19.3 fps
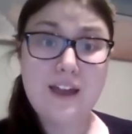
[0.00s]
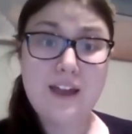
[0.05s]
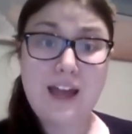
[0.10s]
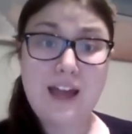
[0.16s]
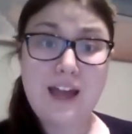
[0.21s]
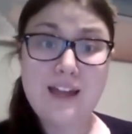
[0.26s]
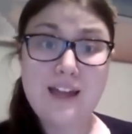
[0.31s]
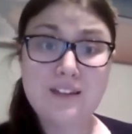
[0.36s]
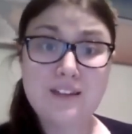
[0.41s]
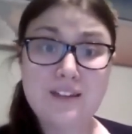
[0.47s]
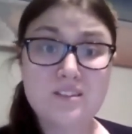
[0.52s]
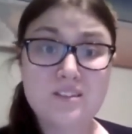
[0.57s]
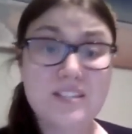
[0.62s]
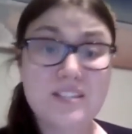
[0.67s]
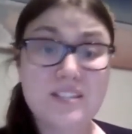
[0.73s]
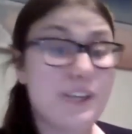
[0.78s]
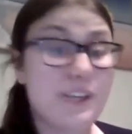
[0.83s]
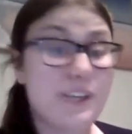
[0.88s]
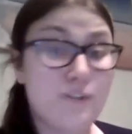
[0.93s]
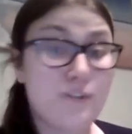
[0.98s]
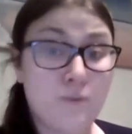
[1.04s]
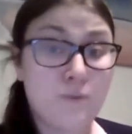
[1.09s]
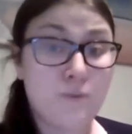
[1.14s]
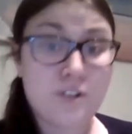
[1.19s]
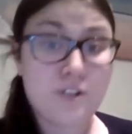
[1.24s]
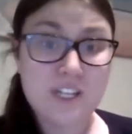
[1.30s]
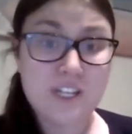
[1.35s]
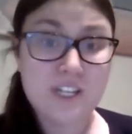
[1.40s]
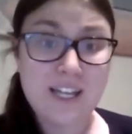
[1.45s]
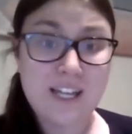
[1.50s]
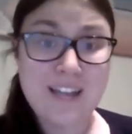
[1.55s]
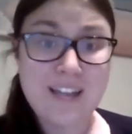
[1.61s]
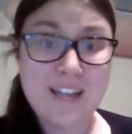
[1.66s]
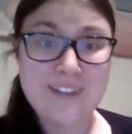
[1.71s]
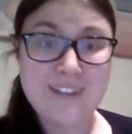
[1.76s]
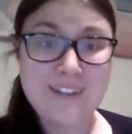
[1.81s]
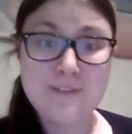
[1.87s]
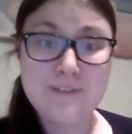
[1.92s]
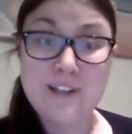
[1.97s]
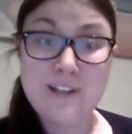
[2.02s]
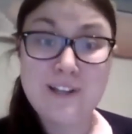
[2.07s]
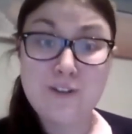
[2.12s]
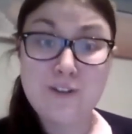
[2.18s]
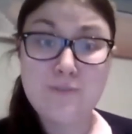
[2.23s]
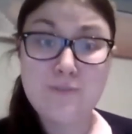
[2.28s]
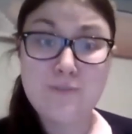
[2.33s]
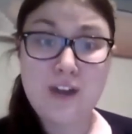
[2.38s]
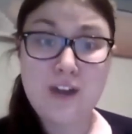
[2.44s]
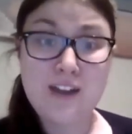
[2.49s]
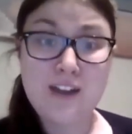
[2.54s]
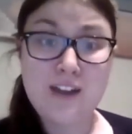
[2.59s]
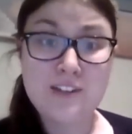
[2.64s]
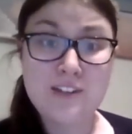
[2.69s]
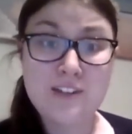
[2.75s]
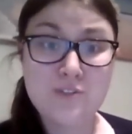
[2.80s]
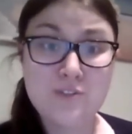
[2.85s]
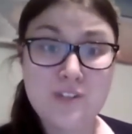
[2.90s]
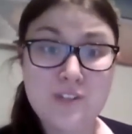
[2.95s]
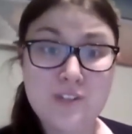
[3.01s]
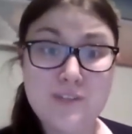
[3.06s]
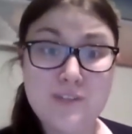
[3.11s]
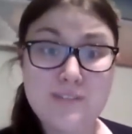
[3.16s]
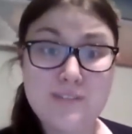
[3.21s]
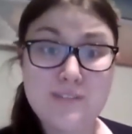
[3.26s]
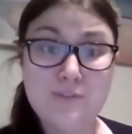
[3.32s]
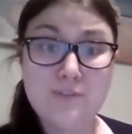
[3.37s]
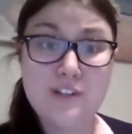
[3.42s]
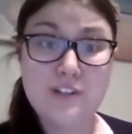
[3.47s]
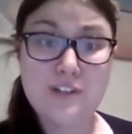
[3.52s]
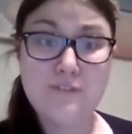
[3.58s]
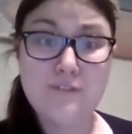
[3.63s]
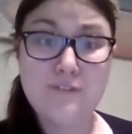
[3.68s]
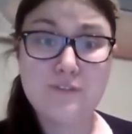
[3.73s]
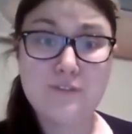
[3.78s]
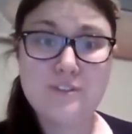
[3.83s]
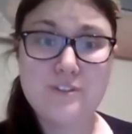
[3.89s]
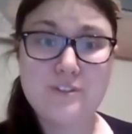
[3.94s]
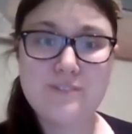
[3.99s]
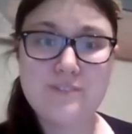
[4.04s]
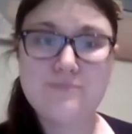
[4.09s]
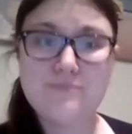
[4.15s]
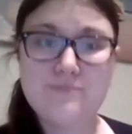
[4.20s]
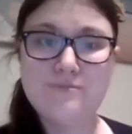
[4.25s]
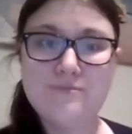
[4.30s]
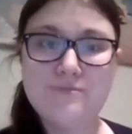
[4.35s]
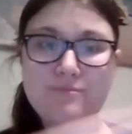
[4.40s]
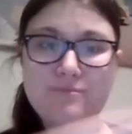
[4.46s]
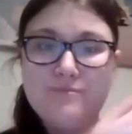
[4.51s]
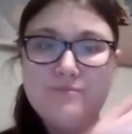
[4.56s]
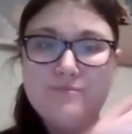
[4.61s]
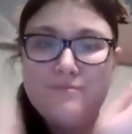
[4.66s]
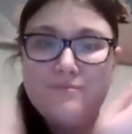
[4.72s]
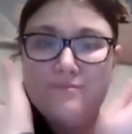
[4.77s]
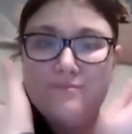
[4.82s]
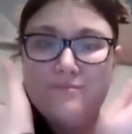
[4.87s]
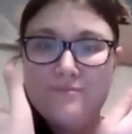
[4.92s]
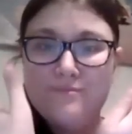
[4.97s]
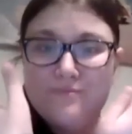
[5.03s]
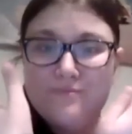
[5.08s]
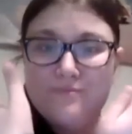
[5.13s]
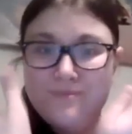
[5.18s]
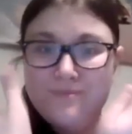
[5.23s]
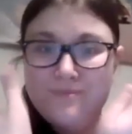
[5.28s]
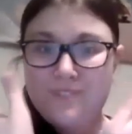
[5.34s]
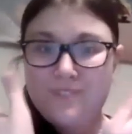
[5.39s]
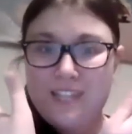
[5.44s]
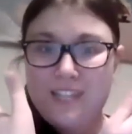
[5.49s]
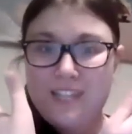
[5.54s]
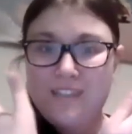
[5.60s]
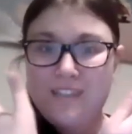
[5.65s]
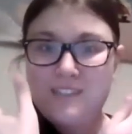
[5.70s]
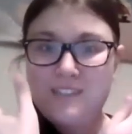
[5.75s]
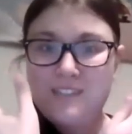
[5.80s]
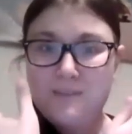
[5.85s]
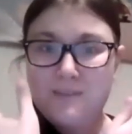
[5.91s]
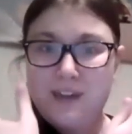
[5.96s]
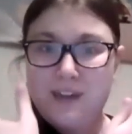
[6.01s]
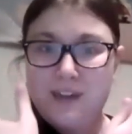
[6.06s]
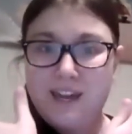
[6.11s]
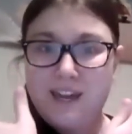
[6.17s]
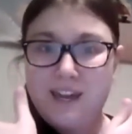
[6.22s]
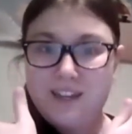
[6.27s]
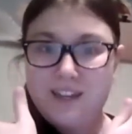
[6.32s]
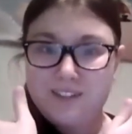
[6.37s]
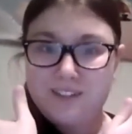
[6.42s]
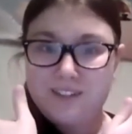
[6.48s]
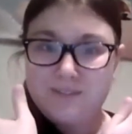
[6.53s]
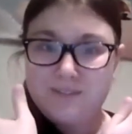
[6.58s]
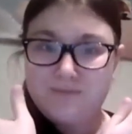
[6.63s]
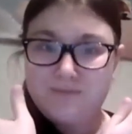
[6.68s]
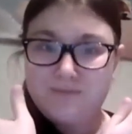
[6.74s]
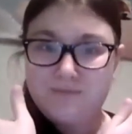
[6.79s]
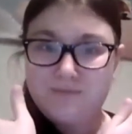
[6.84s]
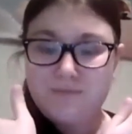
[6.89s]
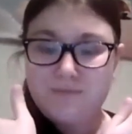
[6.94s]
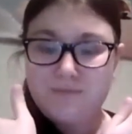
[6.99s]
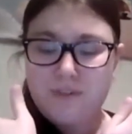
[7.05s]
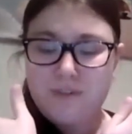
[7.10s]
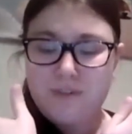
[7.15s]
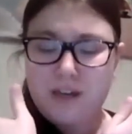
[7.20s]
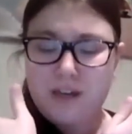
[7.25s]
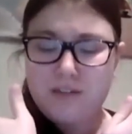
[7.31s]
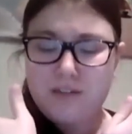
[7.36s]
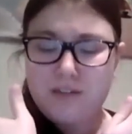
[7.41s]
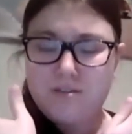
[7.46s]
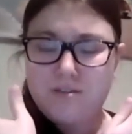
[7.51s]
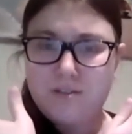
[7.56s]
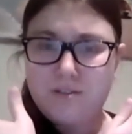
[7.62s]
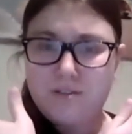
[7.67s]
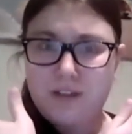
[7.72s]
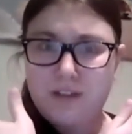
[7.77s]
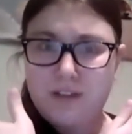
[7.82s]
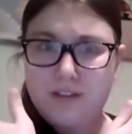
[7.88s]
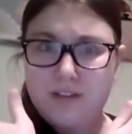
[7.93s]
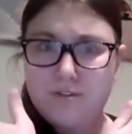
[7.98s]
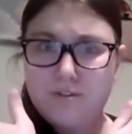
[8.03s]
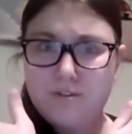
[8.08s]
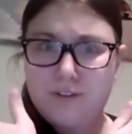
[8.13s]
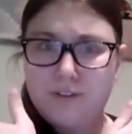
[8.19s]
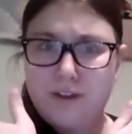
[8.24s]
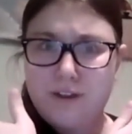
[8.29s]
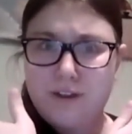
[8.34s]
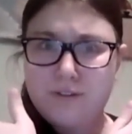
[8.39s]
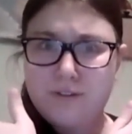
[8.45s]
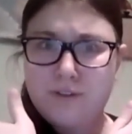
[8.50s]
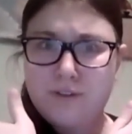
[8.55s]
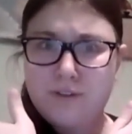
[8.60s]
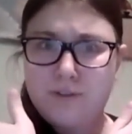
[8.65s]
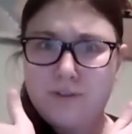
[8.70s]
And thank you for watching and I really hope you enjoy the rest of Project for Awesome. DFTBA. I still can't do the gang sign